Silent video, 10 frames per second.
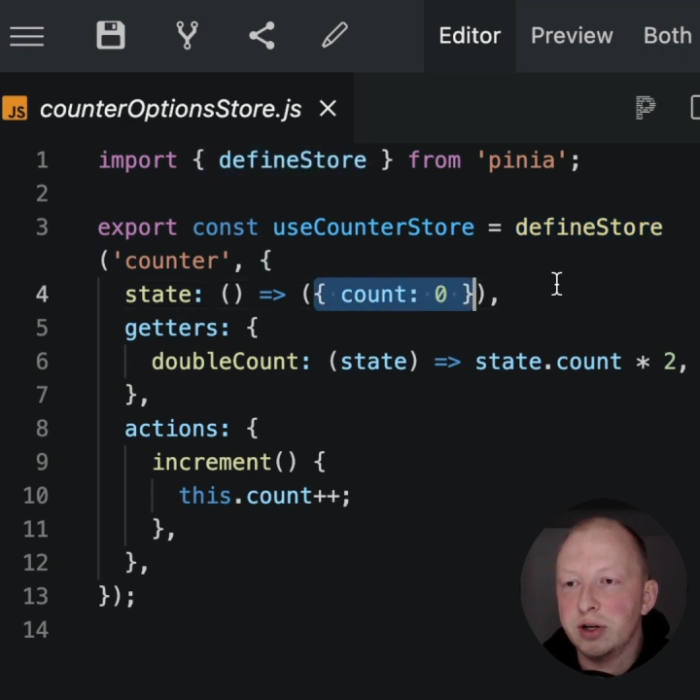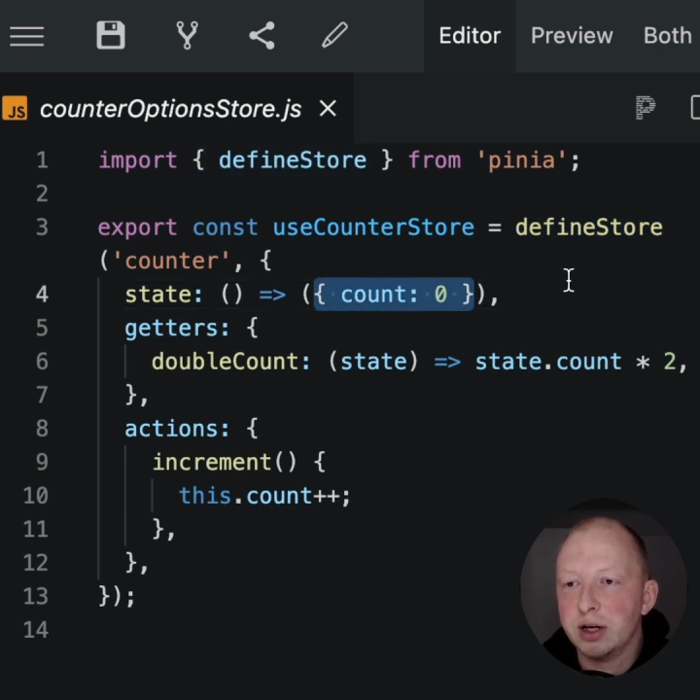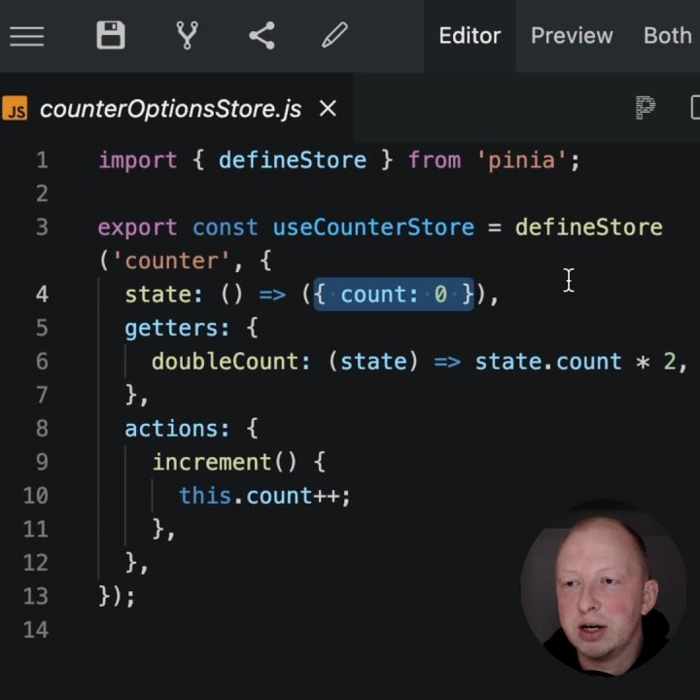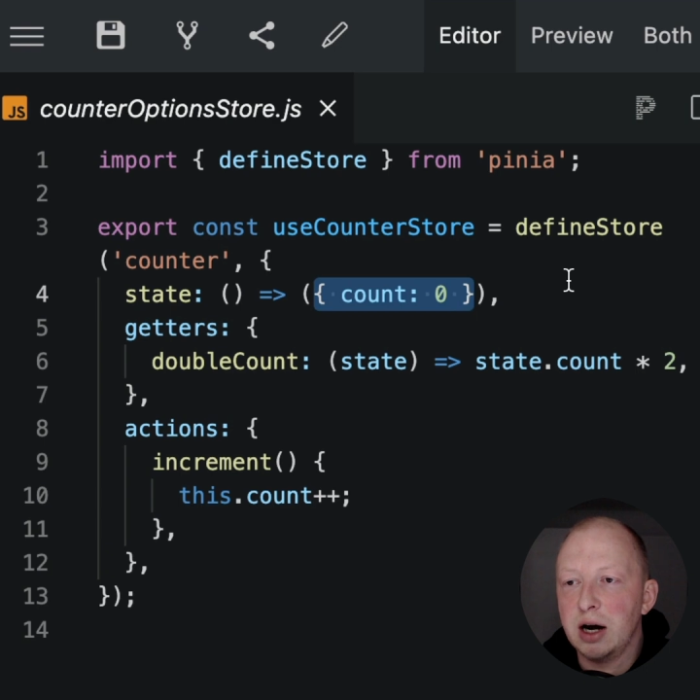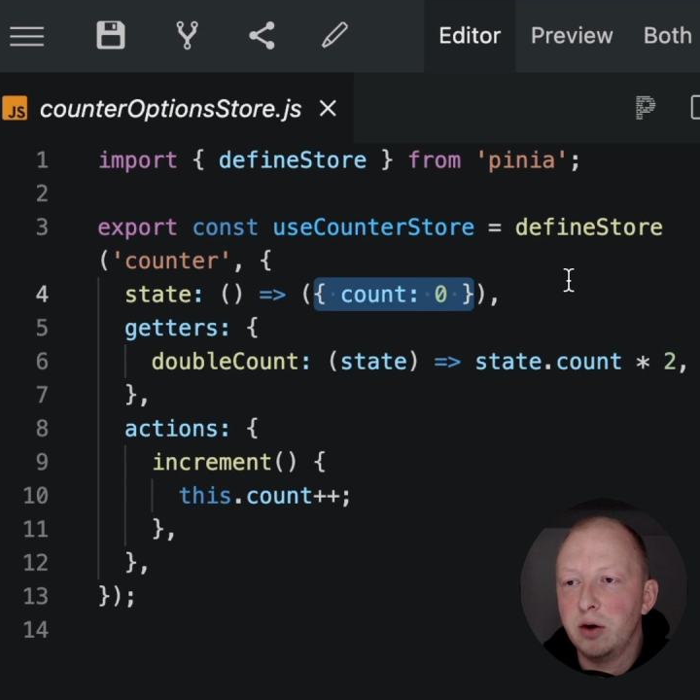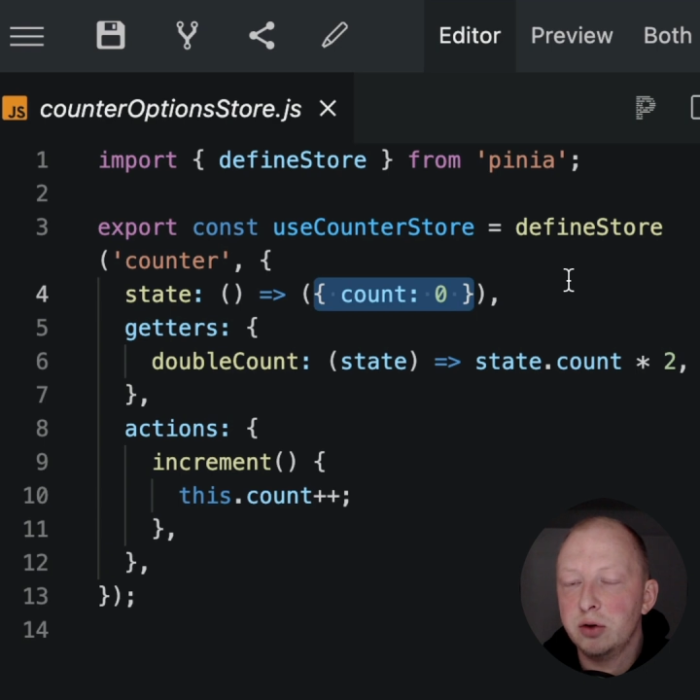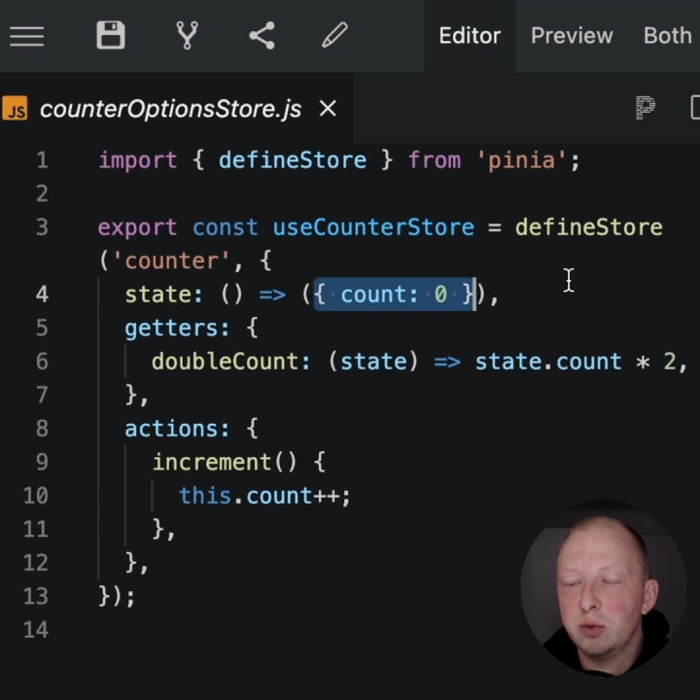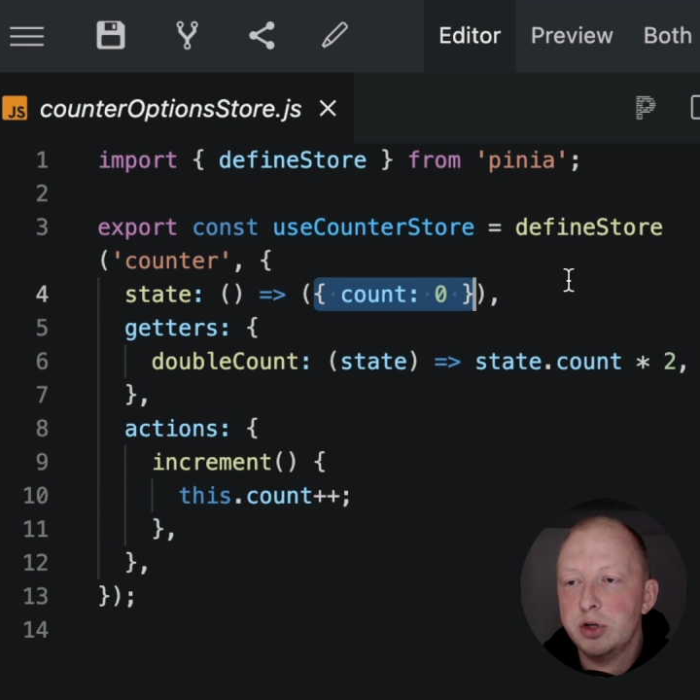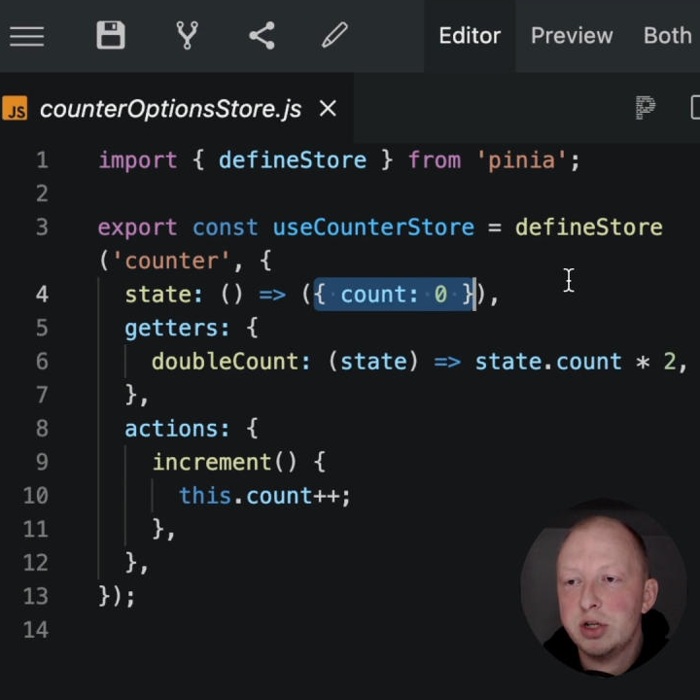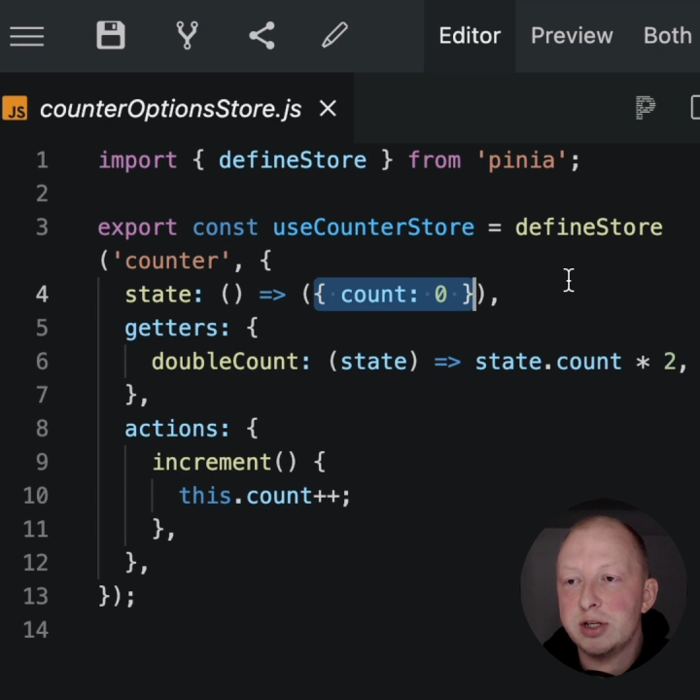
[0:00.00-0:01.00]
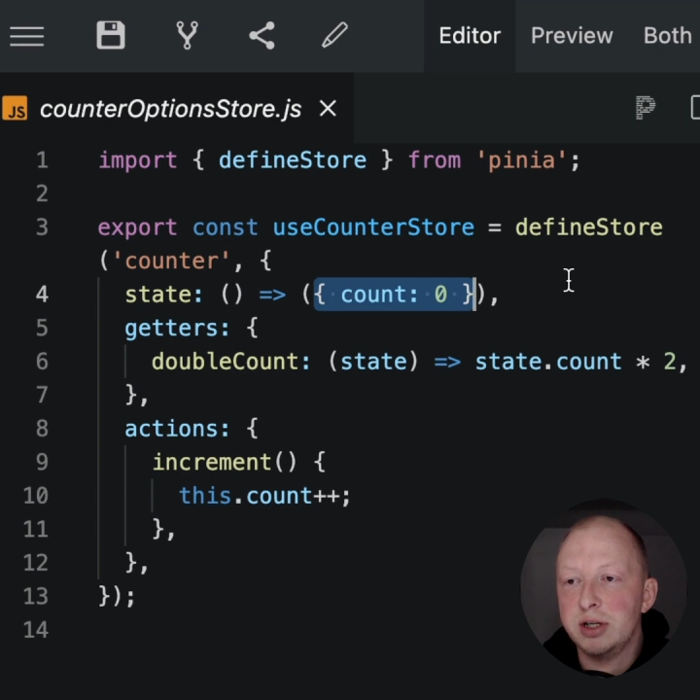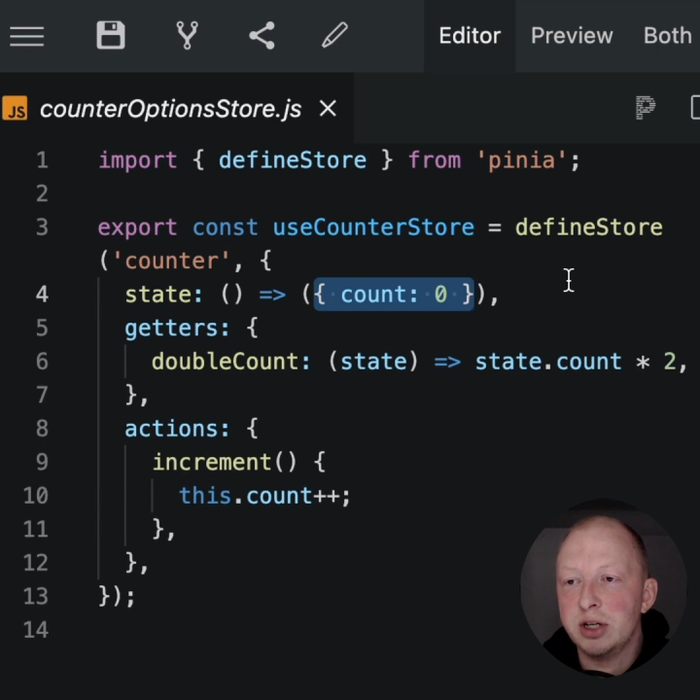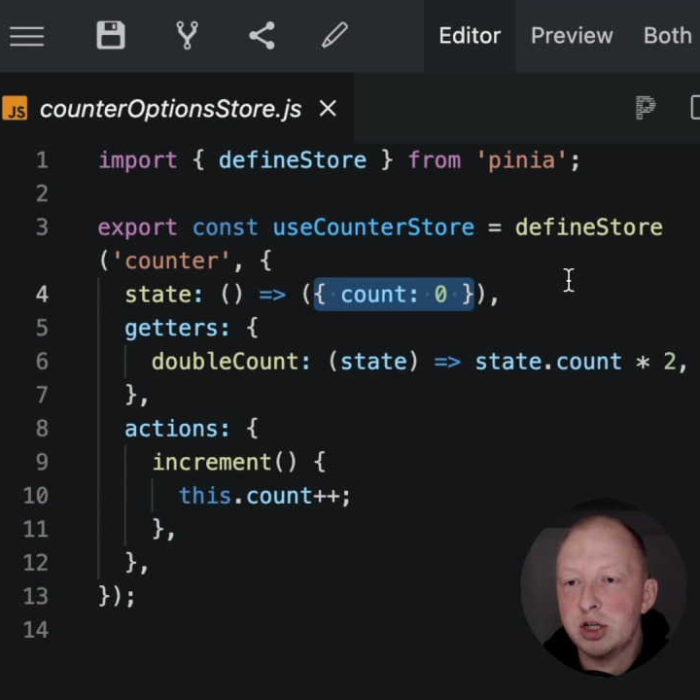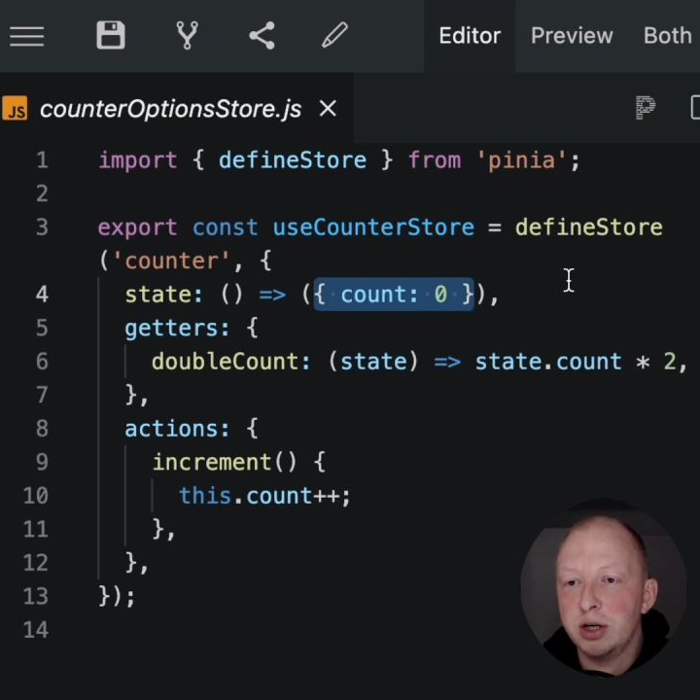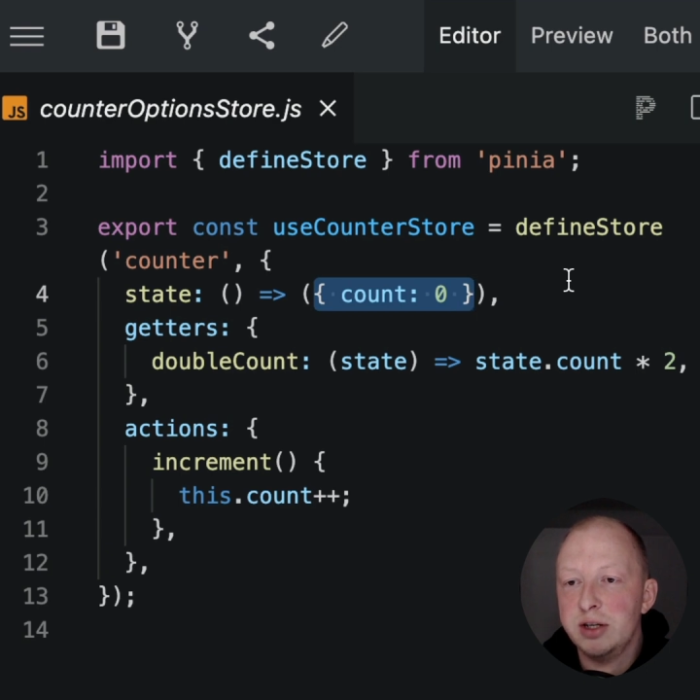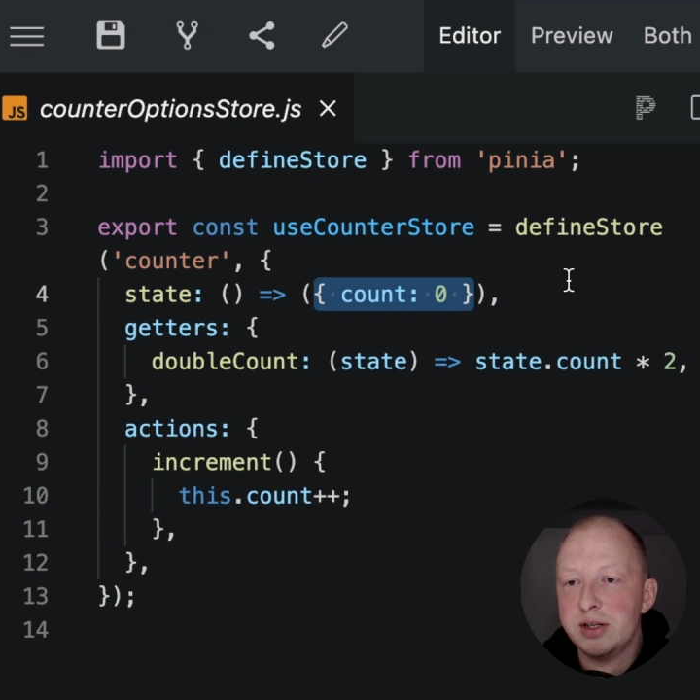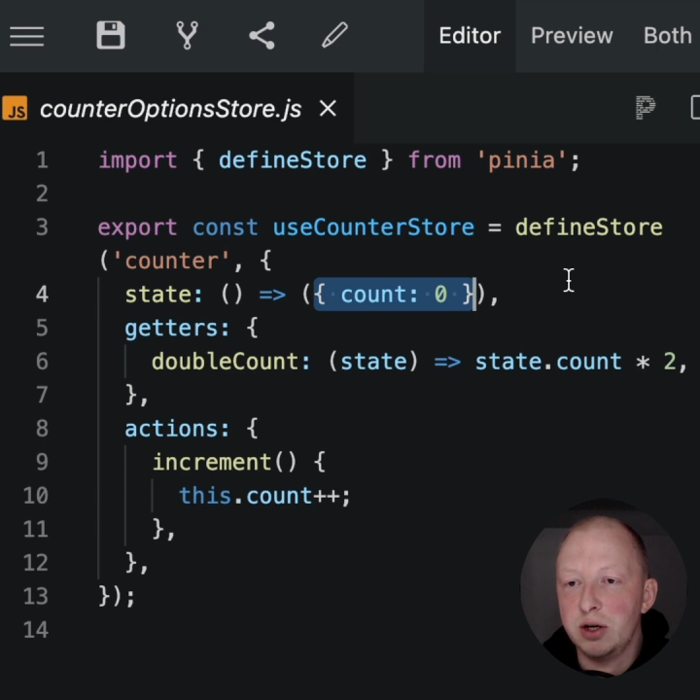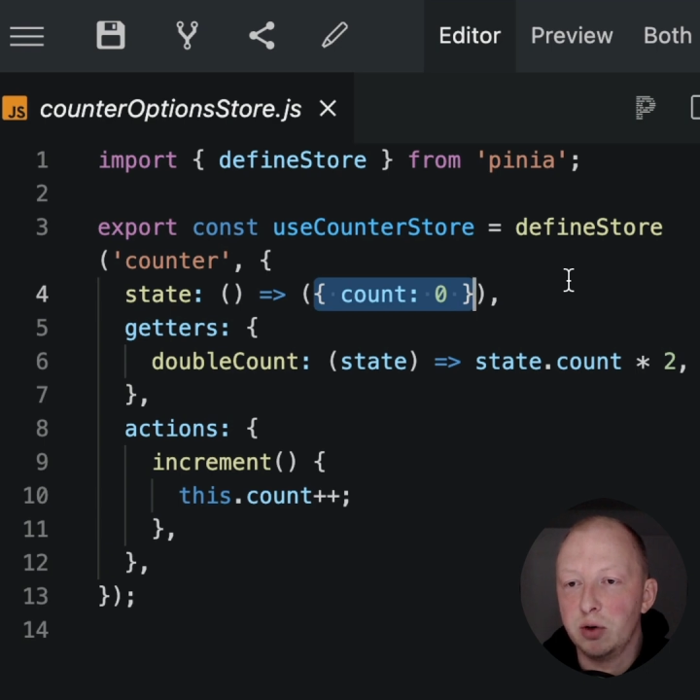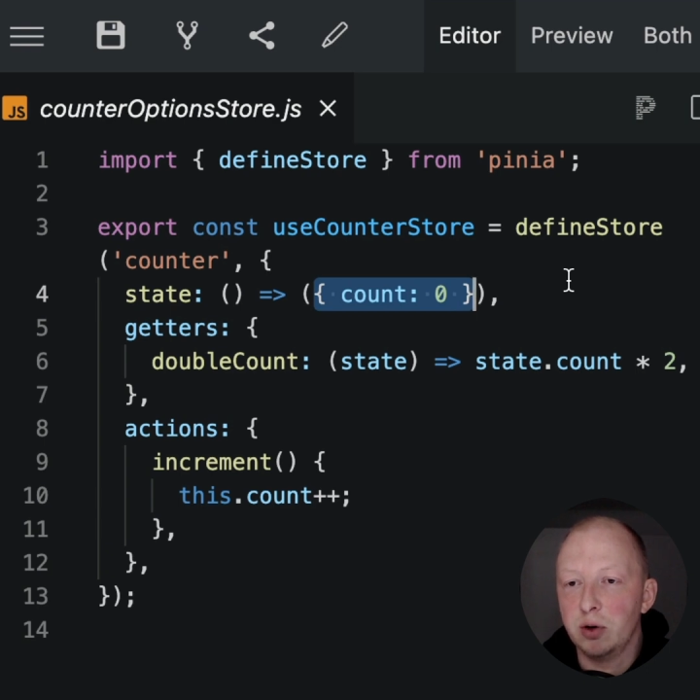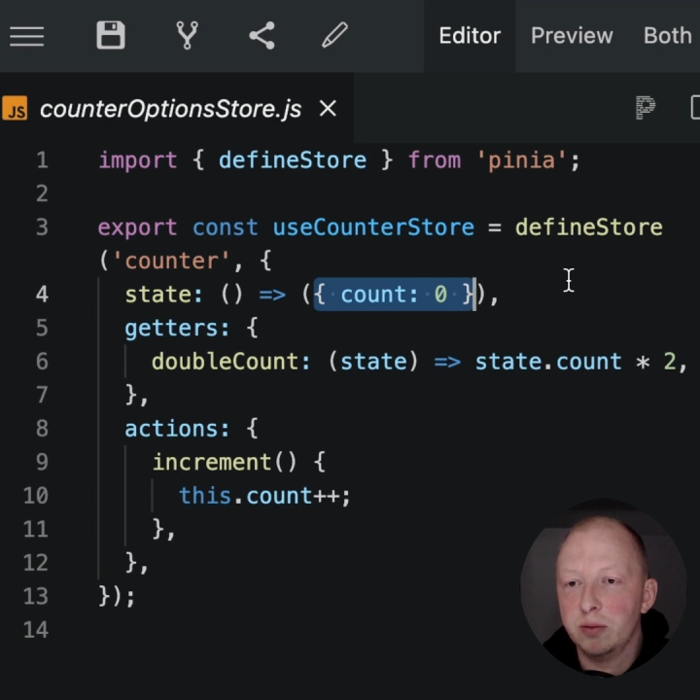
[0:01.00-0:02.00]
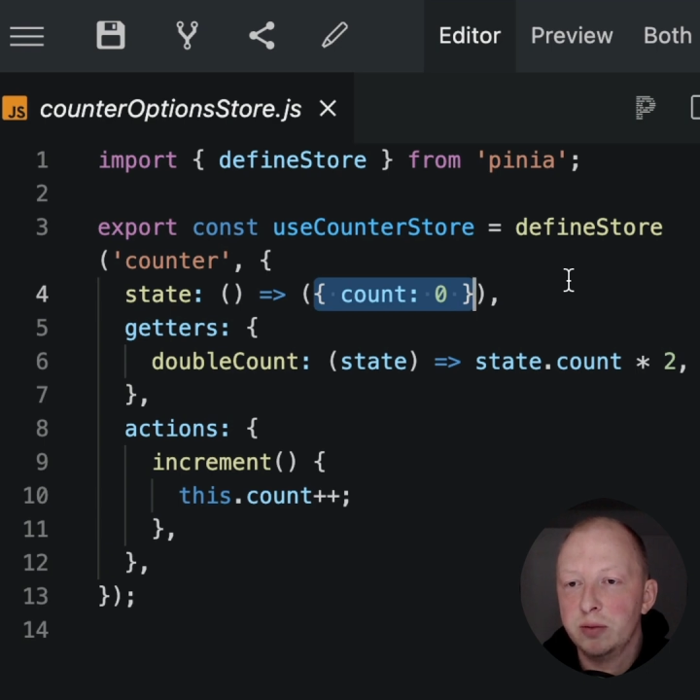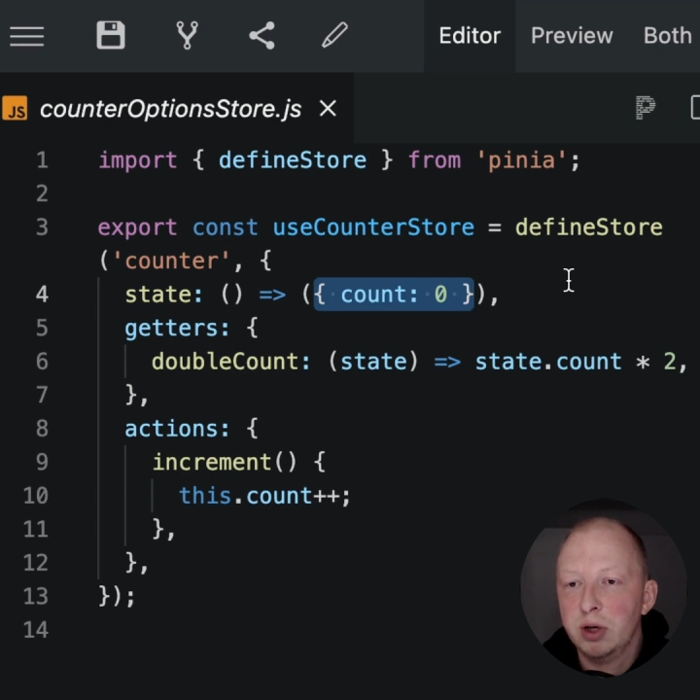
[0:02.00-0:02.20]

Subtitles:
a count which is initially 0.